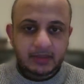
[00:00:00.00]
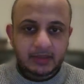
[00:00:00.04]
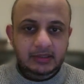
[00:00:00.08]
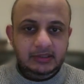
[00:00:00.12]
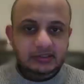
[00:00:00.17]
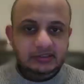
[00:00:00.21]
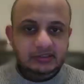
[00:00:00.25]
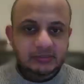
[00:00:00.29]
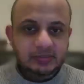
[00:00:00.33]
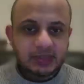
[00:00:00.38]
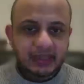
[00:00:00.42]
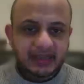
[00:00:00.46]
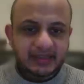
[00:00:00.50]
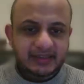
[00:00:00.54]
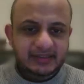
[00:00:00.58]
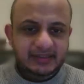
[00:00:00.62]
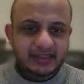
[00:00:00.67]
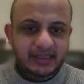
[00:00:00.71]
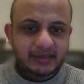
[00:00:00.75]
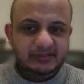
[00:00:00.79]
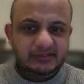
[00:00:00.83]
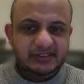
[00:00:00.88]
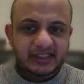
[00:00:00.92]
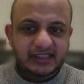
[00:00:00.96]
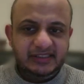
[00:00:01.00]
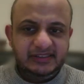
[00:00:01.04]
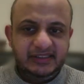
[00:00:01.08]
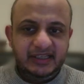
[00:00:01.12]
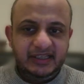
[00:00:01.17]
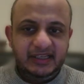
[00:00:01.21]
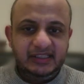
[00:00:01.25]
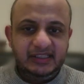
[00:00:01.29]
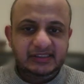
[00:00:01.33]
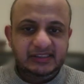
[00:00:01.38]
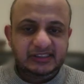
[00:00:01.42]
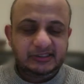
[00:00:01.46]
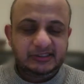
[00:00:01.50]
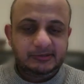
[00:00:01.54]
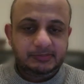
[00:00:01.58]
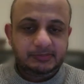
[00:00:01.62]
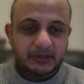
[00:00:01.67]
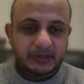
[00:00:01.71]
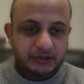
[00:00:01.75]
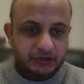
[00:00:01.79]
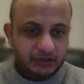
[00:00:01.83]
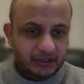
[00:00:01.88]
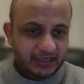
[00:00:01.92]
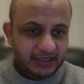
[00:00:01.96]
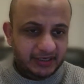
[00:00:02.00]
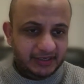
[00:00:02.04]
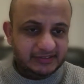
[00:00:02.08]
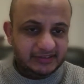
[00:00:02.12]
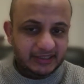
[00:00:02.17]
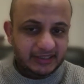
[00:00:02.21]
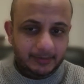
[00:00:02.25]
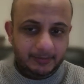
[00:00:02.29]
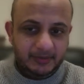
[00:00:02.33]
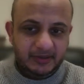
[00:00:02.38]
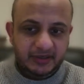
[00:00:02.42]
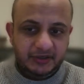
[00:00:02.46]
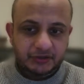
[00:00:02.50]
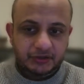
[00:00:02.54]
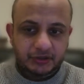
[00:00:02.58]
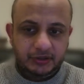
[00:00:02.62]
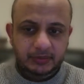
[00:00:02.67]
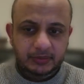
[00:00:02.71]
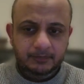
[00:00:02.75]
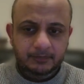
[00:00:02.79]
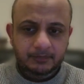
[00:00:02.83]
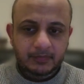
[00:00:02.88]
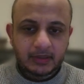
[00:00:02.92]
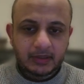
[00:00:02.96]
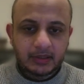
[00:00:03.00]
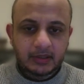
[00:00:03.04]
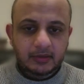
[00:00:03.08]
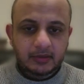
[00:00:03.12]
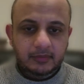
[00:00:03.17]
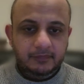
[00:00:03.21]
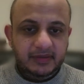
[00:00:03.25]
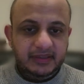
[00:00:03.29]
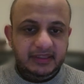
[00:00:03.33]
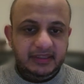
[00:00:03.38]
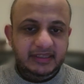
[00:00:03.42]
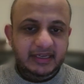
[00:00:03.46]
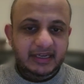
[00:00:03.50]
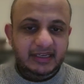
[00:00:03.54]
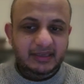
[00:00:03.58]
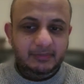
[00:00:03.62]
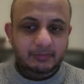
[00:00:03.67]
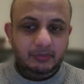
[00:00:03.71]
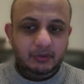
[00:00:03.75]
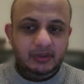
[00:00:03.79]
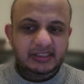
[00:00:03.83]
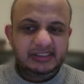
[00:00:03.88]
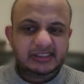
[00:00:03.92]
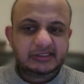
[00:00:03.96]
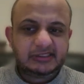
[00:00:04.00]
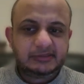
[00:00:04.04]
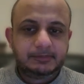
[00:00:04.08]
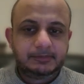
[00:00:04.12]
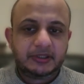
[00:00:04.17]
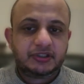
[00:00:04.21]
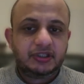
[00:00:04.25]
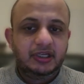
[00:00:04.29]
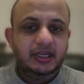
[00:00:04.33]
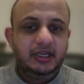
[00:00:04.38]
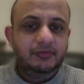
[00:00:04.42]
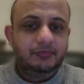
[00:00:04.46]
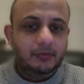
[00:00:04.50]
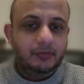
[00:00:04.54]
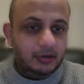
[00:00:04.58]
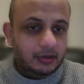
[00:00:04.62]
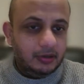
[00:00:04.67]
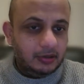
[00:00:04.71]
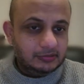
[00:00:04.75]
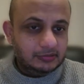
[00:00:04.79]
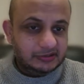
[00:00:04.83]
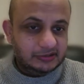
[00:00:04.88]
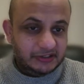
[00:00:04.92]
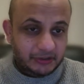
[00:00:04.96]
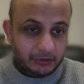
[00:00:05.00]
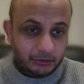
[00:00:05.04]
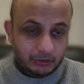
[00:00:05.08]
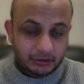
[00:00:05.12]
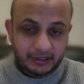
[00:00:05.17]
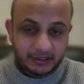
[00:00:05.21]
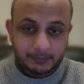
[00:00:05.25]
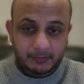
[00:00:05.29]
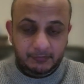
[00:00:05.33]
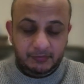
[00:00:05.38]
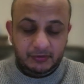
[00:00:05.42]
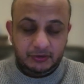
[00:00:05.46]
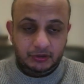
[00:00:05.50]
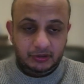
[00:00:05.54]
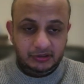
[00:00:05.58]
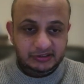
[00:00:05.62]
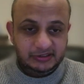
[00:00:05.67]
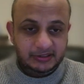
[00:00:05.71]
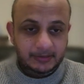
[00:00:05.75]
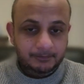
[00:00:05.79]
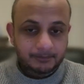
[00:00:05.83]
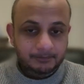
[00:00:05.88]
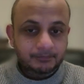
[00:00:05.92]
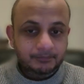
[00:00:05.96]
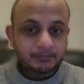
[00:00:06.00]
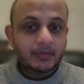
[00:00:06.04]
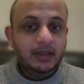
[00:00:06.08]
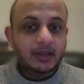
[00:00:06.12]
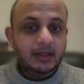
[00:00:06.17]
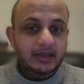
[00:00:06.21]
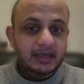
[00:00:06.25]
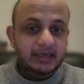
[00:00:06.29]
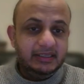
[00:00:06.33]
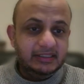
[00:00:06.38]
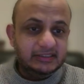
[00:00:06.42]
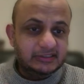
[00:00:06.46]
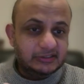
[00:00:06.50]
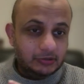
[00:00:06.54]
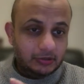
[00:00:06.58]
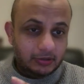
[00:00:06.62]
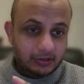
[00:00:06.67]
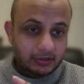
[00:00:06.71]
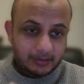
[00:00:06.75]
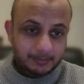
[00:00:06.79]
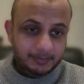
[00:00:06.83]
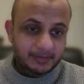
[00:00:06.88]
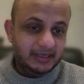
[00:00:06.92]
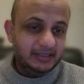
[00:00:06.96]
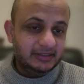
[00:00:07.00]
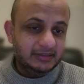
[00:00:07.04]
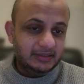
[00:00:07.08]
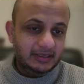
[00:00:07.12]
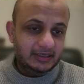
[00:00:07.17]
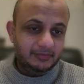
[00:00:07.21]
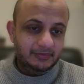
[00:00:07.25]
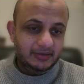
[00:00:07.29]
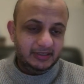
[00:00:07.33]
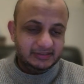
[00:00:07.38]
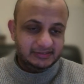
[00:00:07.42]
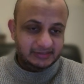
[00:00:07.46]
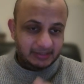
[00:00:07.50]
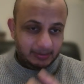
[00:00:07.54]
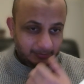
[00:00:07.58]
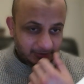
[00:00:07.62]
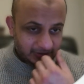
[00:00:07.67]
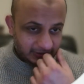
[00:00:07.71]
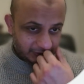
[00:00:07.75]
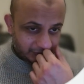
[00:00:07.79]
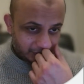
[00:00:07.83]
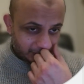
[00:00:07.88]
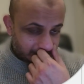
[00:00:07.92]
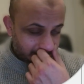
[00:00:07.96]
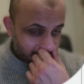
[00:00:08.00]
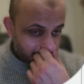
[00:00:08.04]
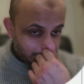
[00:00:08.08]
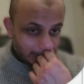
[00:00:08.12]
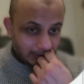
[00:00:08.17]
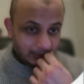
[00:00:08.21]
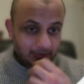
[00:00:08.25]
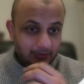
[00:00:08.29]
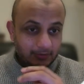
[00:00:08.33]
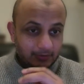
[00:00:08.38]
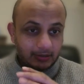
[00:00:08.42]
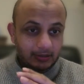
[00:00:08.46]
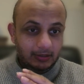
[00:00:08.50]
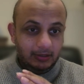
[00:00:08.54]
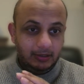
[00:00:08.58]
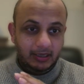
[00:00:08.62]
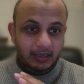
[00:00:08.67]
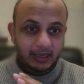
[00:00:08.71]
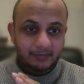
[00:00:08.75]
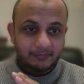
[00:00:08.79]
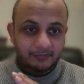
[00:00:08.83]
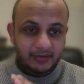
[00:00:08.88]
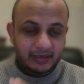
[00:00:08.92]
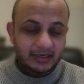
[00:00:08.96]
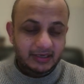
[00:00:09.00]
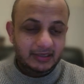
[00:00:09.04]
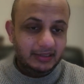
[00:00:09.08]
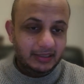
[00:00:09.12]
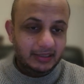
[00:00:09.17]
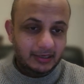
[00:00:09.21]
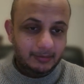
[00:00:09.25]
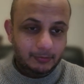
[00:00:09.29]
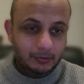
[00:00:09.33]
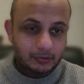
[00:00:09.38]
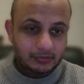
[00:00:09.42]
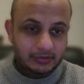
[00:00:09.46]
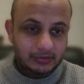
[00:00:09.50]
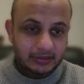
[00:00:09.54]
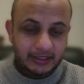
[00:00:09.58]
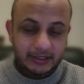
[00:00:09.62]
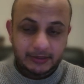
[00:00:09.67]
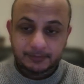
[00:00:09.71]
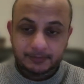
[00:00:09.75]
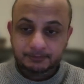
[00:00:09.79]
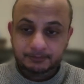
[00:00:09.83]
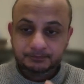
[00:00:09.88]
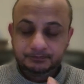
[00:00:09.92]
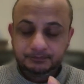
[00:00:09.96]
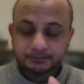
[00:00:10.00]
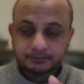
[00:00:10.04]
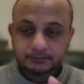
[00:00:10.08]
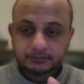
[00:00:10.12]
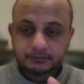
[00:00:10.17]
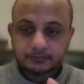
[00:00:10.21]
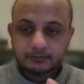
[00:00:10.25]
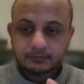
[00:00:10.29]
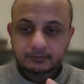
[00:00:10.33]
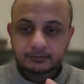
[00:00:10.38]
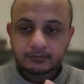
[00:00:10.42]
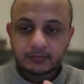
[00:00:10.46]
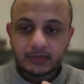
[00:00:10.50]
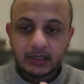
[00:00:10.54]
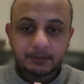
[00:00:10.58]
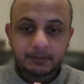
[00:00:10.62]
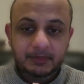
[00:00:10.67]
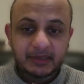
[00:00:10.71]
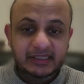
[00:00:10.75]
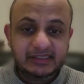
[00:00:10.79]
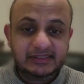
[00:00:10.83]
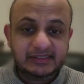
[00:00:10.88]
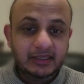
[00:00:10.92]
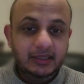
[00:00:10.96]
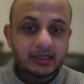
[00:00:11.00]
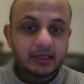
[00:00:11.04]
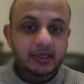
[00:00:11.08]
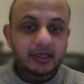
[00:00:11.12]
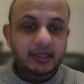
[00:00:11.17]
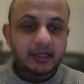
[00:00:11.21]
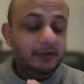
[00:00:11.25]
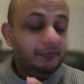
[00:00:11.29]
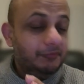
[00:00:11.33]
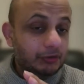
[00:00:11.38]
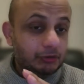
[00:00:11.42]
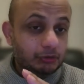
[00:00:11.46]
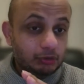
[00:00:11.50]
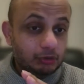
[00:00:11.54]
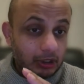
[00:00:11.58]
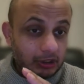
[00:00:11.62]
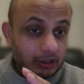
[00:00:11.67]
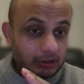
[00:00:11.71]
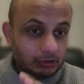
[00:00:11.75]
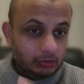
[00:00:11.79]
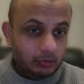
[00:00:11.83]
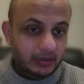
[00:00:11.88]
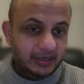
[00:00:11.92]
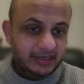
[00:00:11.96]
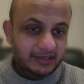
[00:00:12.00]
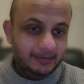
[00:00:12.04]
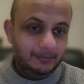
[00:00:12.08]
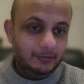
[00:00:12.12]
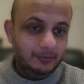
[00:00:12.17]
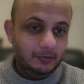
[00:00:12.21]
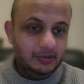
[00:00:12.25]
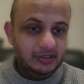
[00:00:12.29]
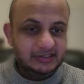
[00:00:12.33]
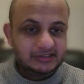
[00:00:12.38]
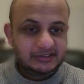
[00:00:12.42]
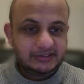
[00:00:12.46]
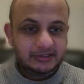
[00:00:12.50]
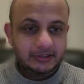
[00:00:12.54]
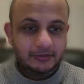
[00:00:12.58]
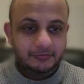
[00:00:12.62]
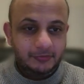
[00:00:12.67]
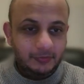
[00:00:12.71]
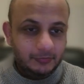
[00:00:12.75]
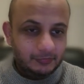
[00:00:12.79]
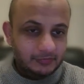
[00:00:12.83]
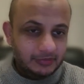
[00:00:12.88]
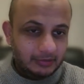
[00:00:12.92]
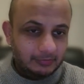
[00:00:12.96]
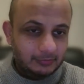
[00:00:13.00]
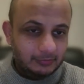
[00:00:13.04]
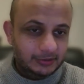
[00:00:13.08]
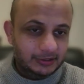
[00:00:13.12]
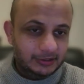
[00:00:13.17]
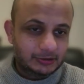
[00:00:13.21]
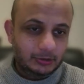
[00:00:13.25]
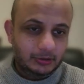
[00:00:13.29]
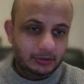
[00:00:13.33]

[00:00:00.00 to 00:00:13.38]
So like the name says, it is a specialty examination within AWS, especially for security professionals. It is not a beginner level examination. Uh, I'm very clear about that. Please, if you do not know AWS, if you've never worked on